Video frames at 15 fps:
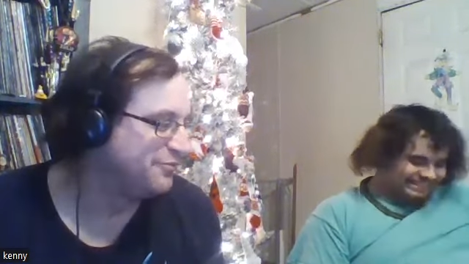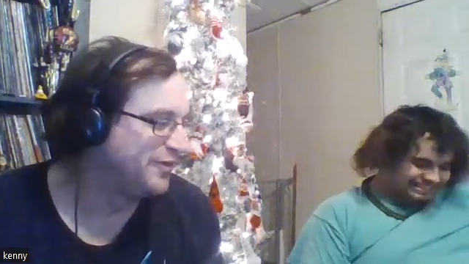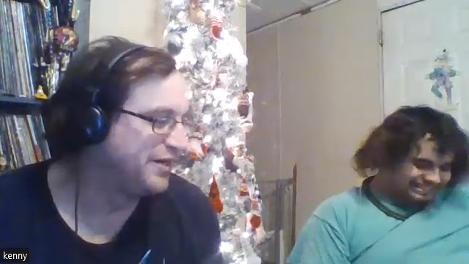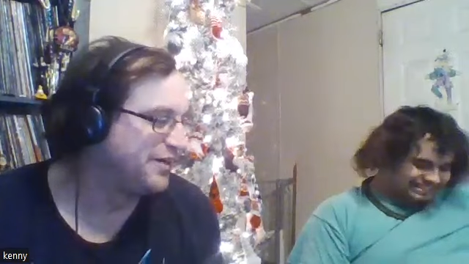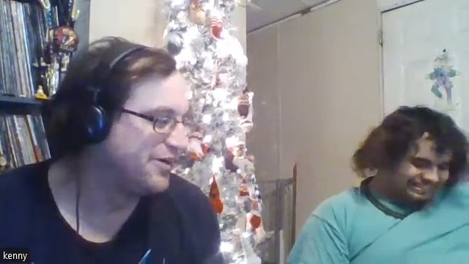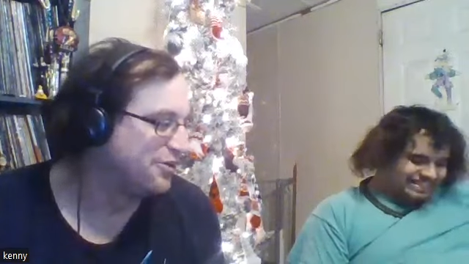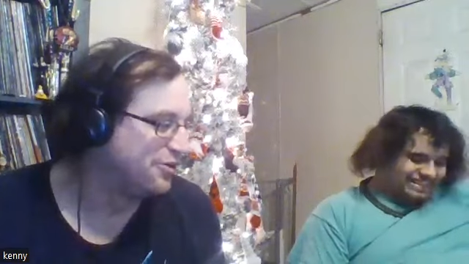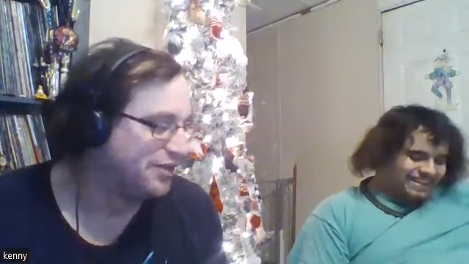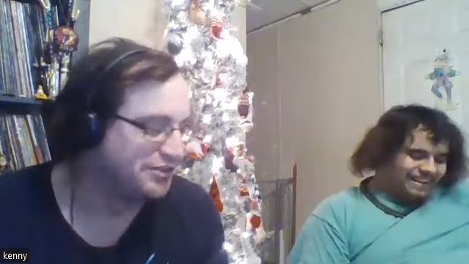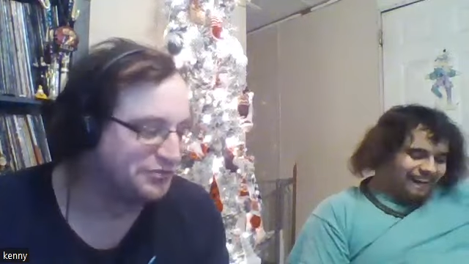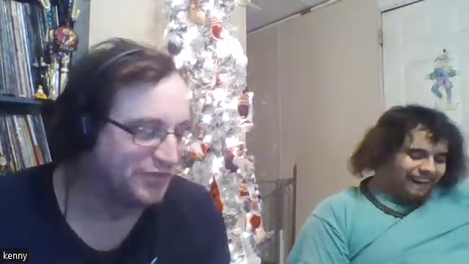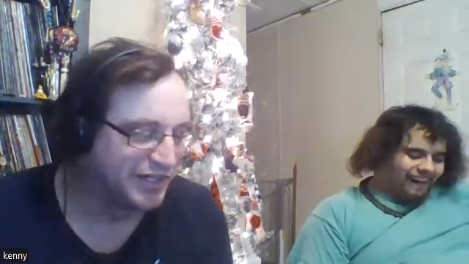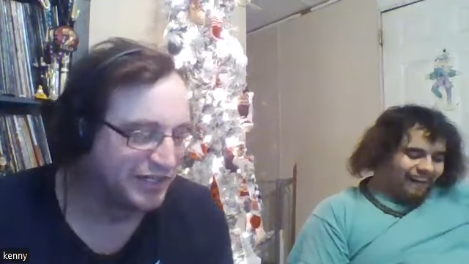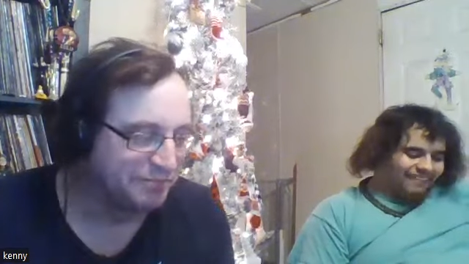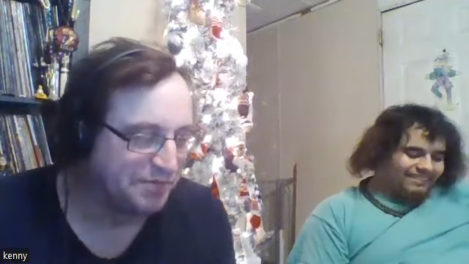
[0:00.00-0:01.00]
Speaker 1: we don't know who
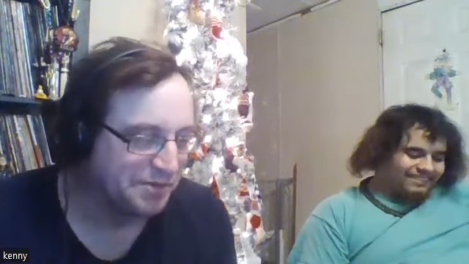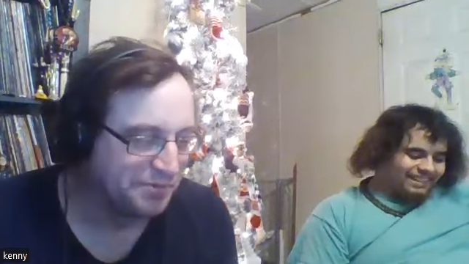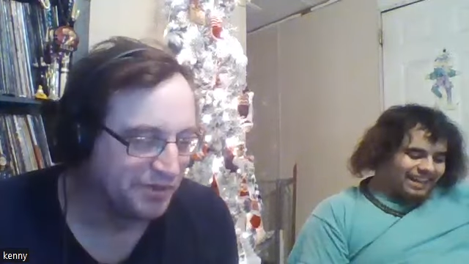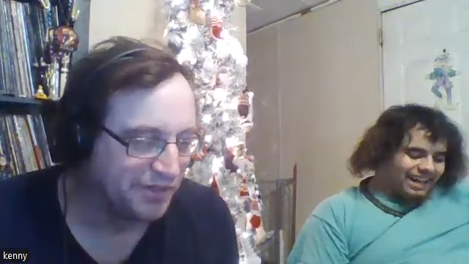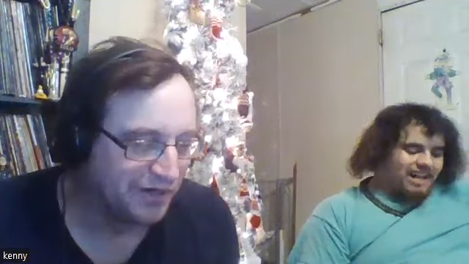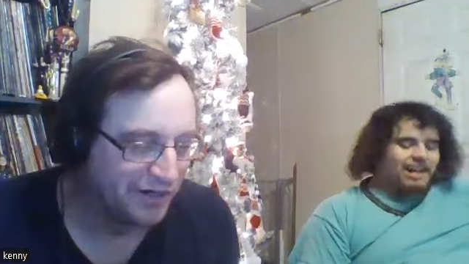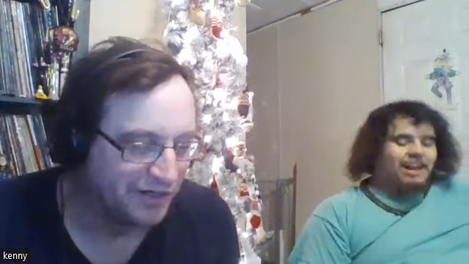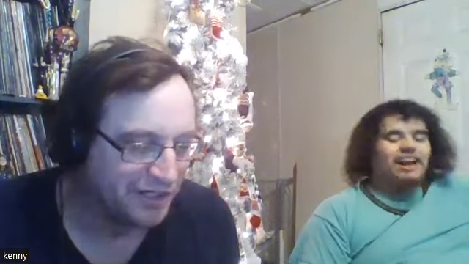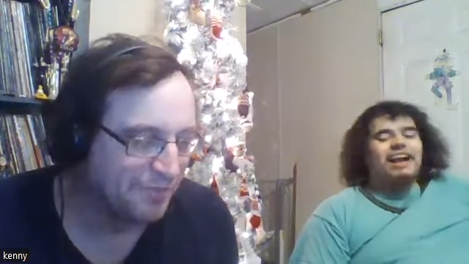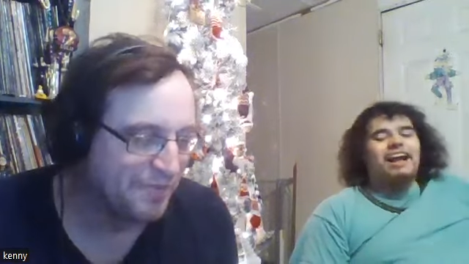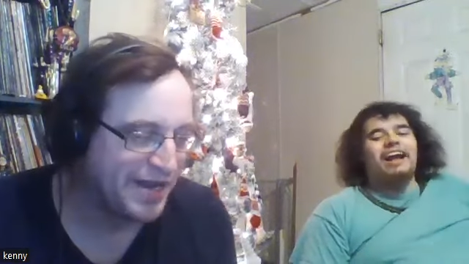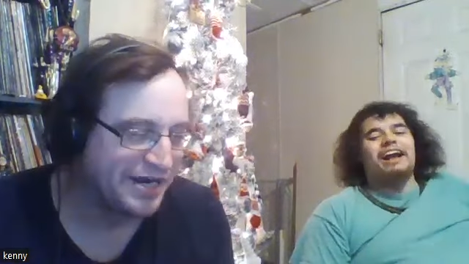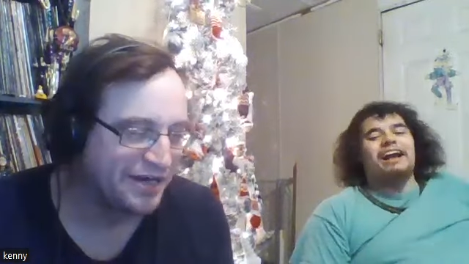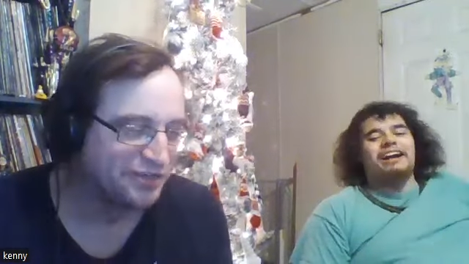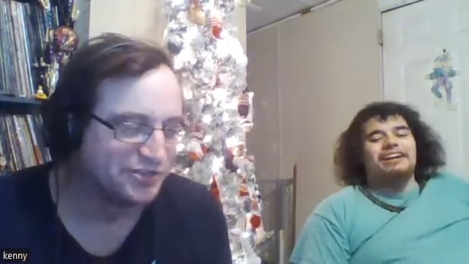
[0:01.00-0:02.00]
these fucking people are.
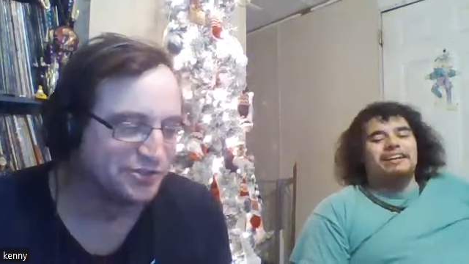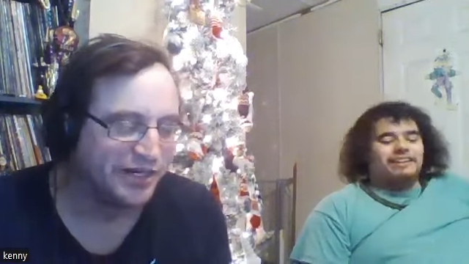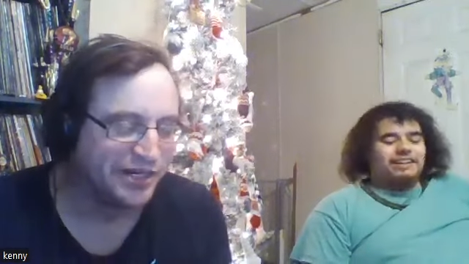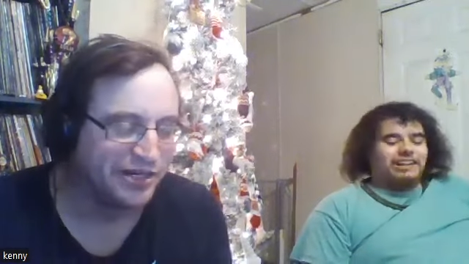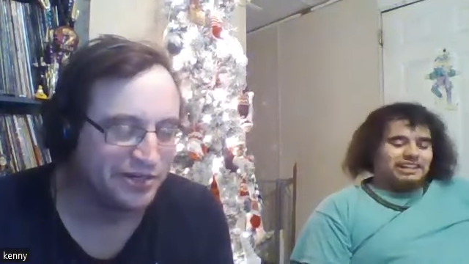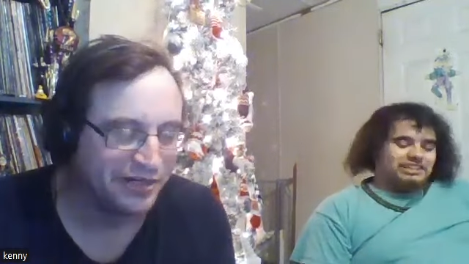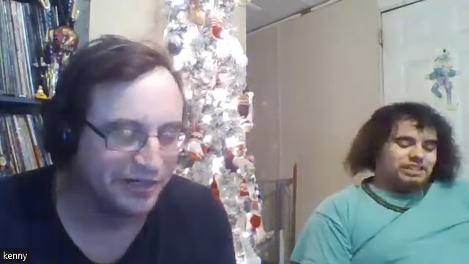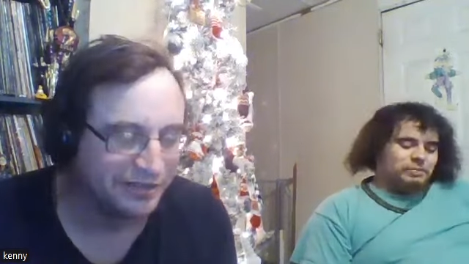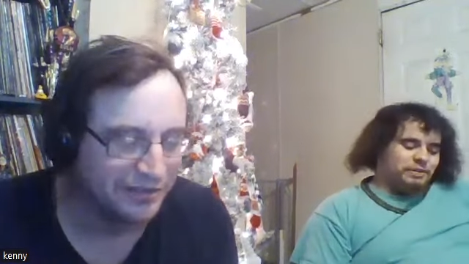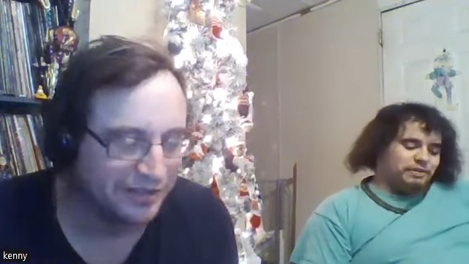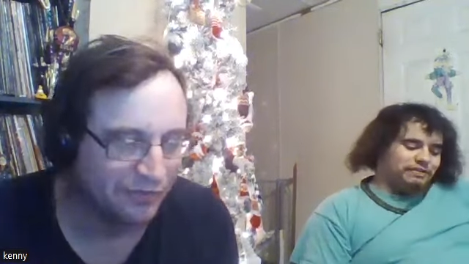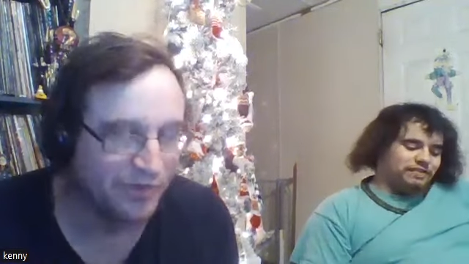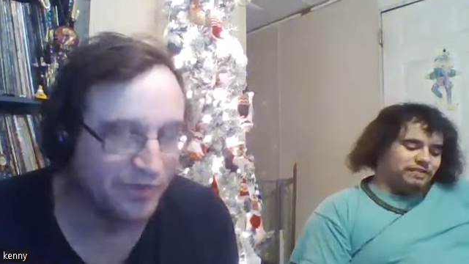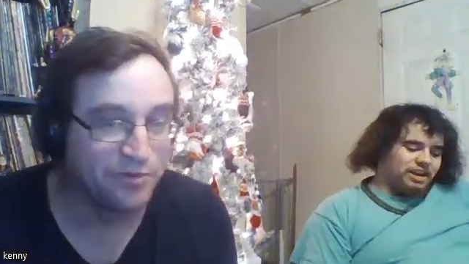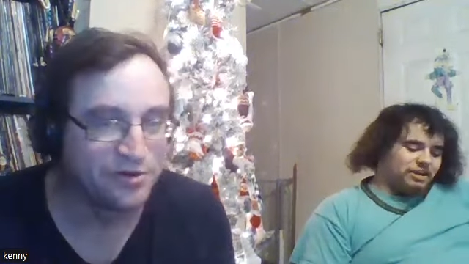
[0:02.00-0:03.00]
Nobody knows who they are.
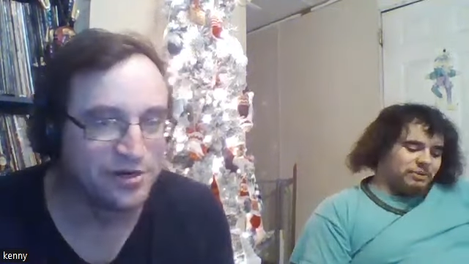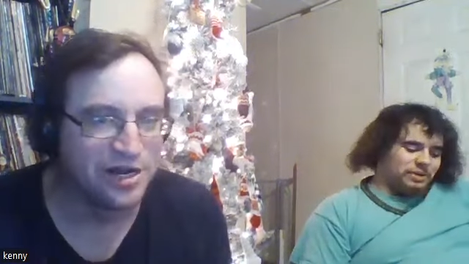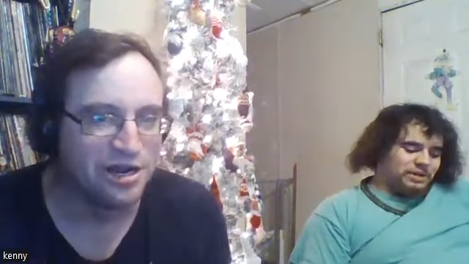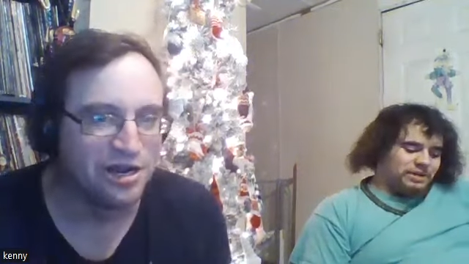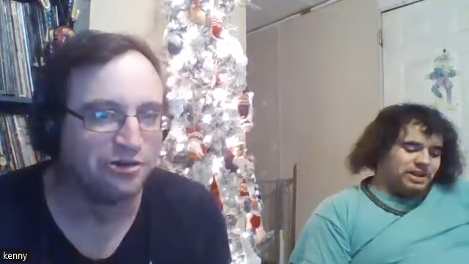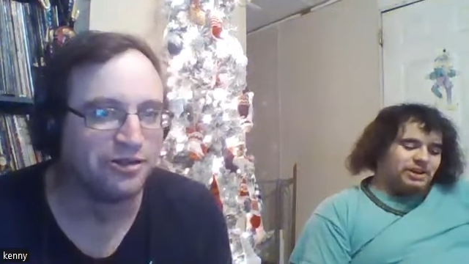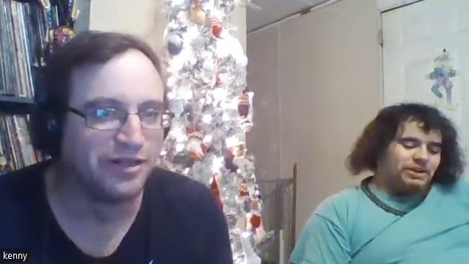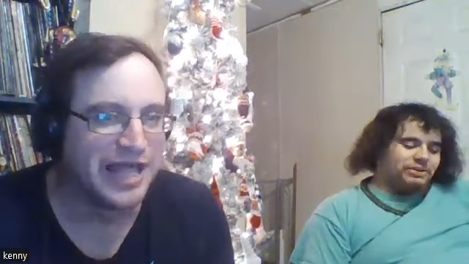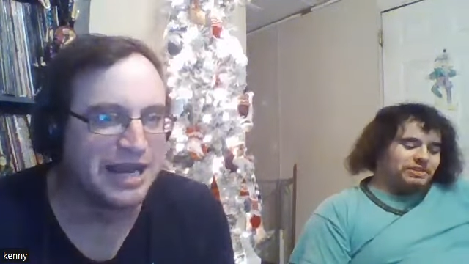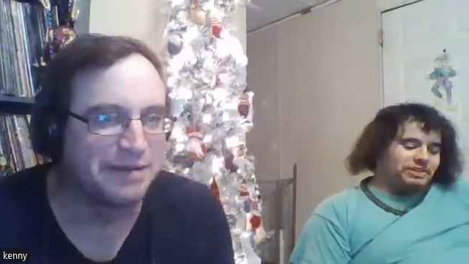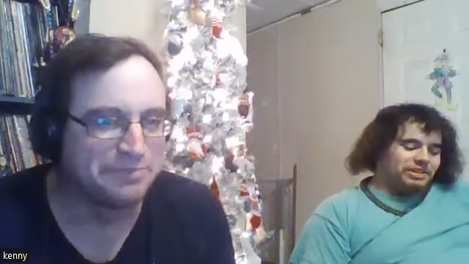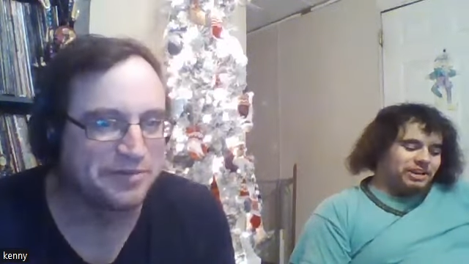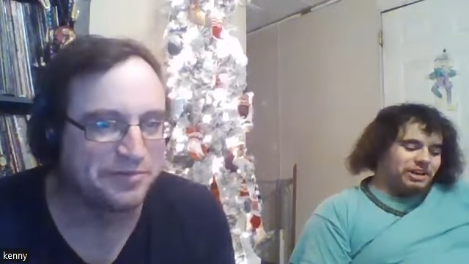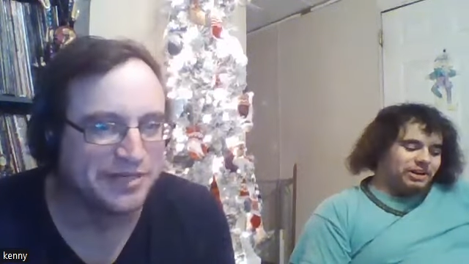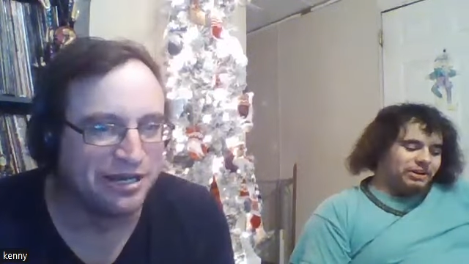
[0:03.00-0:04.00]
We were wrong. A
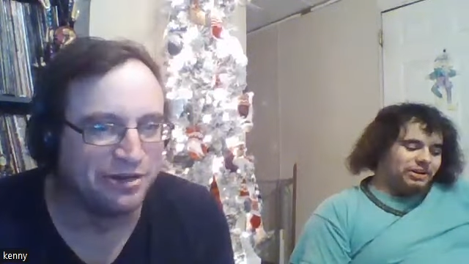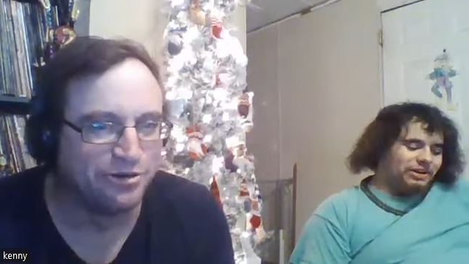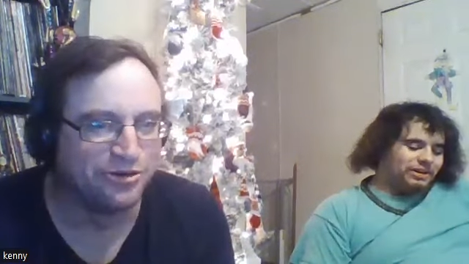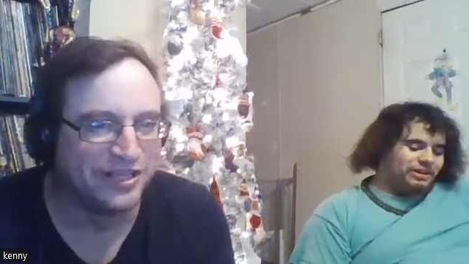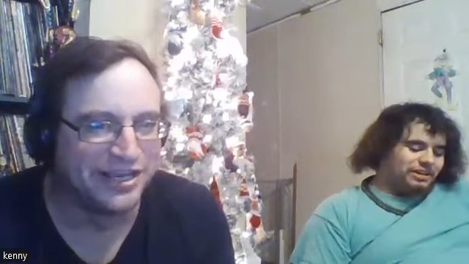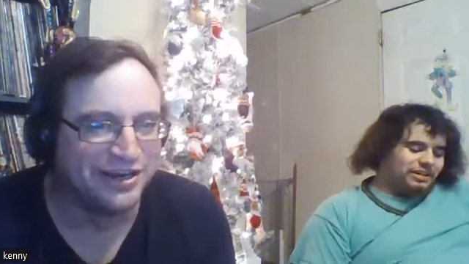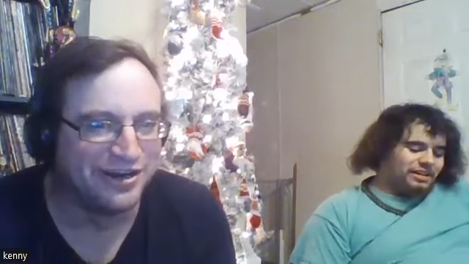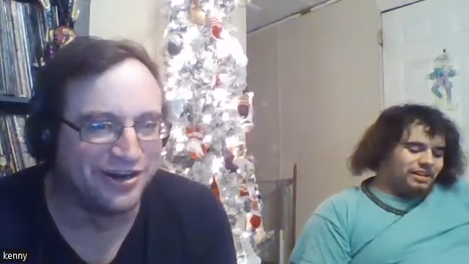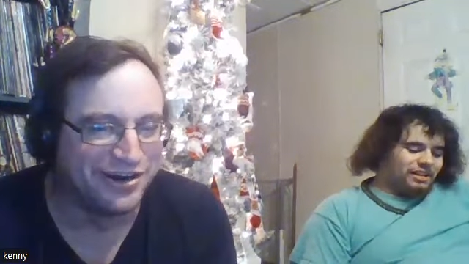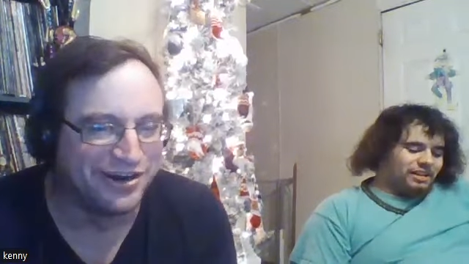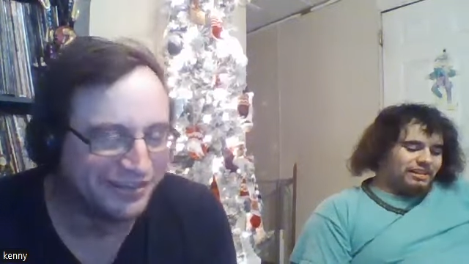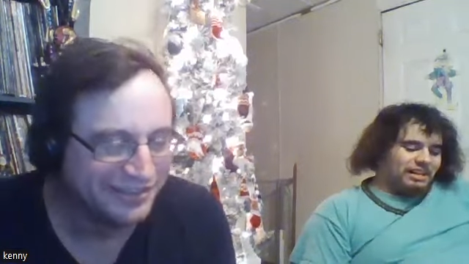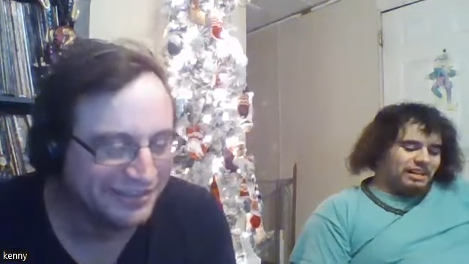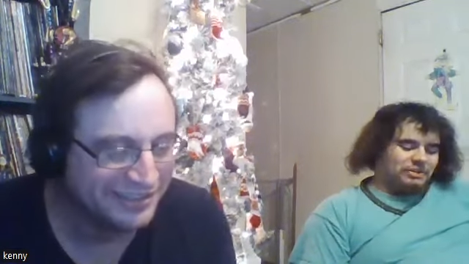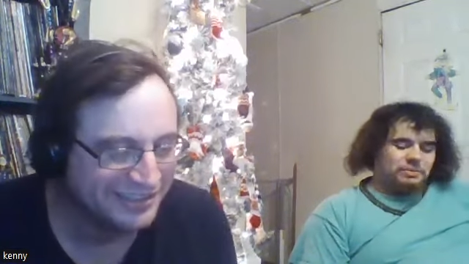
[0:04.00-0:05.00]
lot of people know, who they
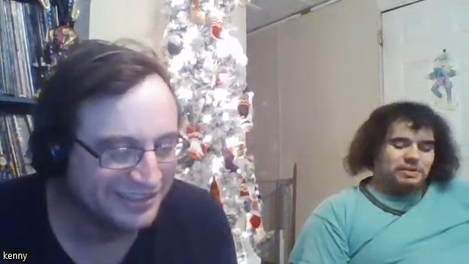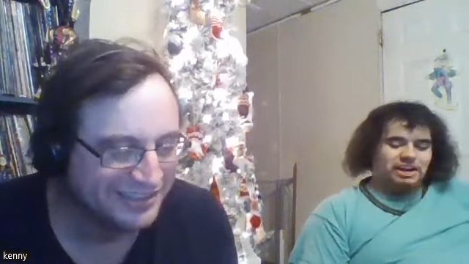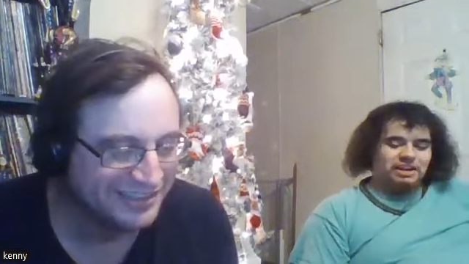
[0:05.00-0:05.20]
are. we